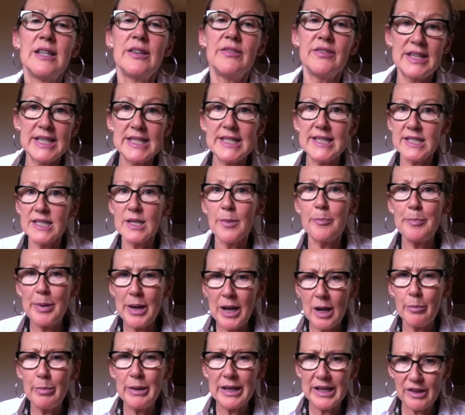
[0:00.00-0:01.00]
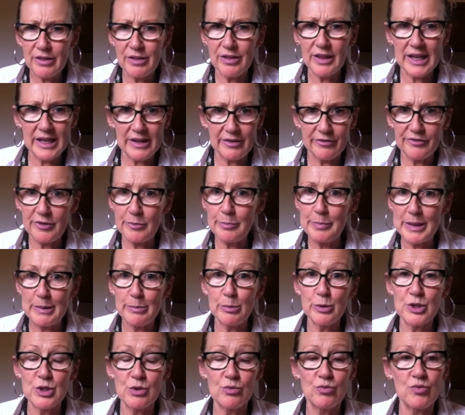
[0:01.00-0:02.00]
This is a public thing for
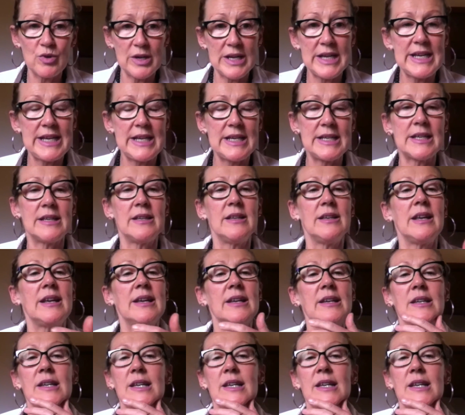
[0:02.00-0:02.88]
people to read, and